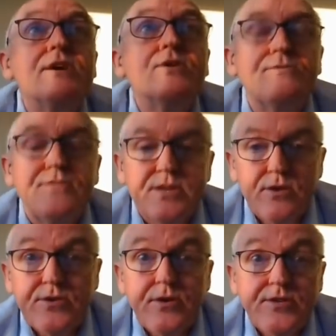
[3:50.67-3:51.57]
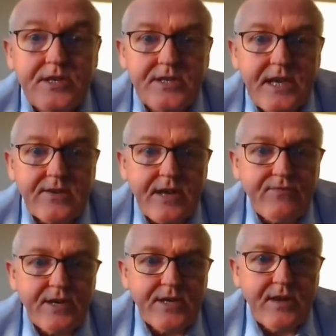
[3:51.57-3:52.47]
good for the authorities in South
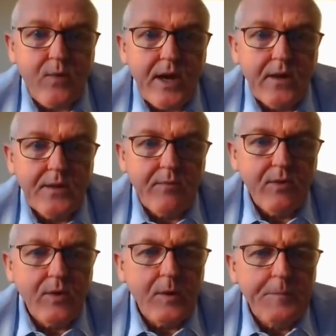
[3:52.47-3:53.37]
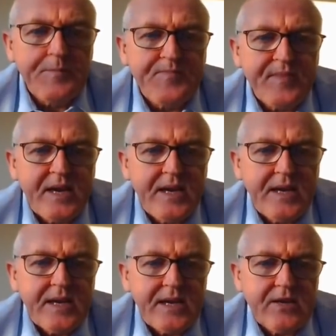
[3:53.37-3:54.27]
Africa. They're well on the ball.
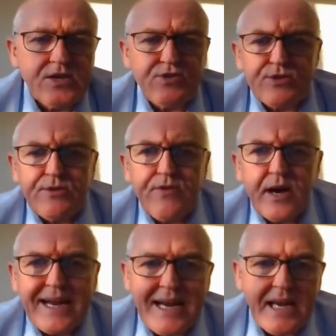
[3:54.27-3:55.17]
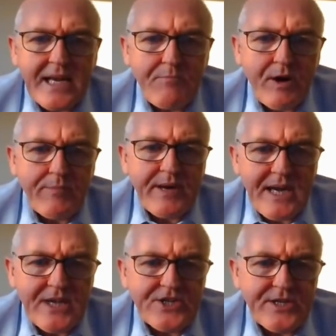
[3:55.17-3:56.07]
In contrast, we find clear
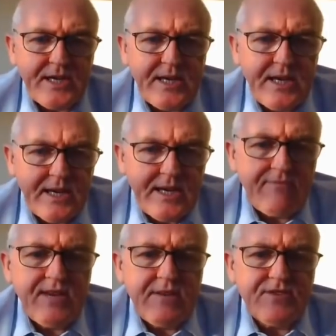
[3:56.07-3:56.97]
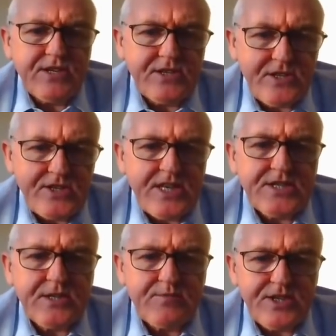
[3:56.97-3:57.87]
population level evidence to
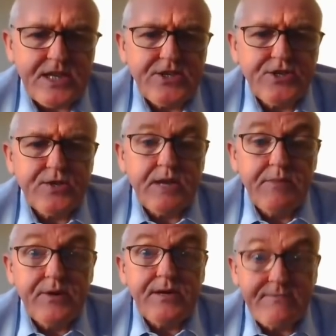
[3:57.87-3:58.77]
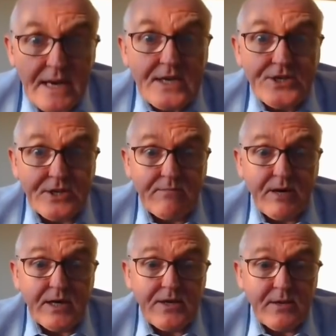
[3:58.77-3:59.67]
suggest substantial immune evasion
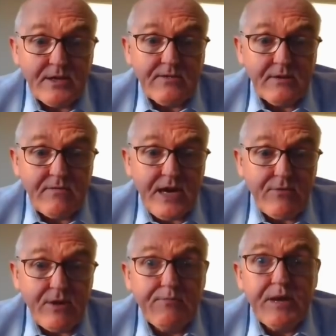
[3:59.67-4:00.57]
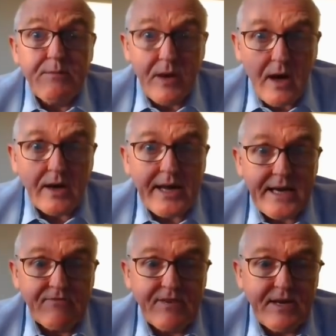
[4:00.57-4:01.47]
by the Omicron variant. People are
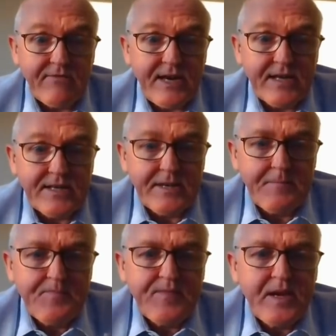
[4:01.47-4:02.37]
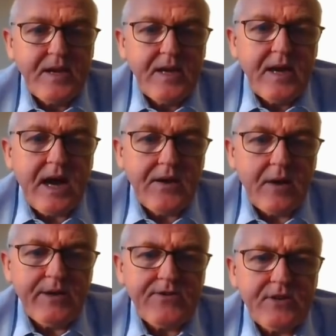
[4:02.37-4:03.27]
getting reinfected. An
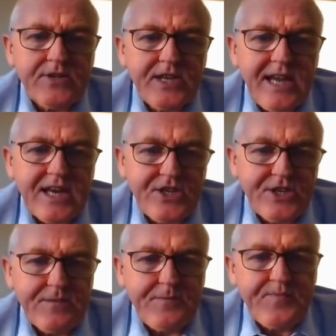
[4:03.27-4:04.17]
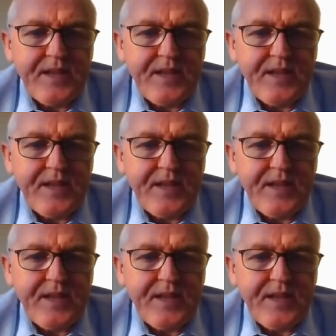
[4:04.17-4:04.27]
Omicron selection